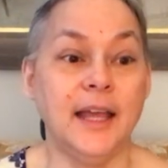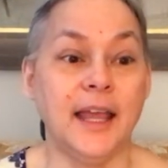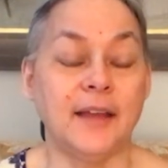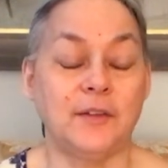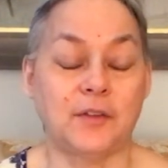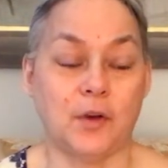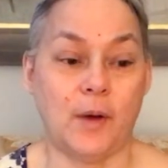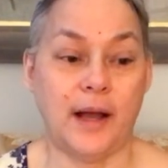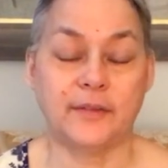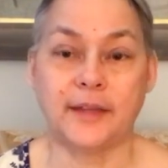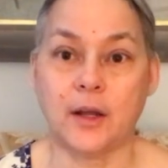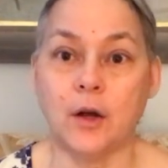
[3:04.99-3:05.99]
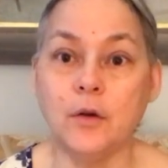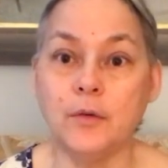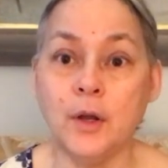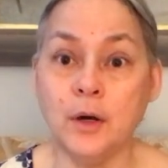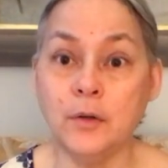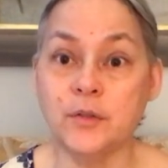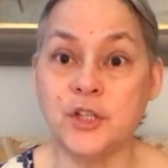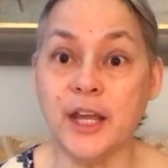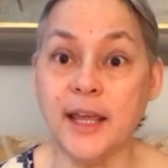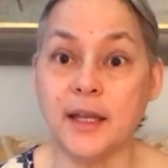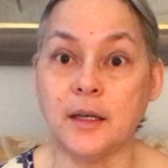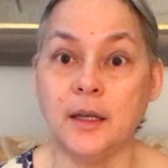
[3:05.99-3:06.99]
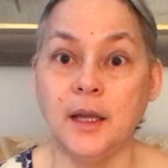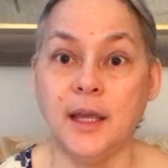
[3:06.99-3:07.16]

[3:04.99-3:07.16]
And so I was like, oh no, Jen.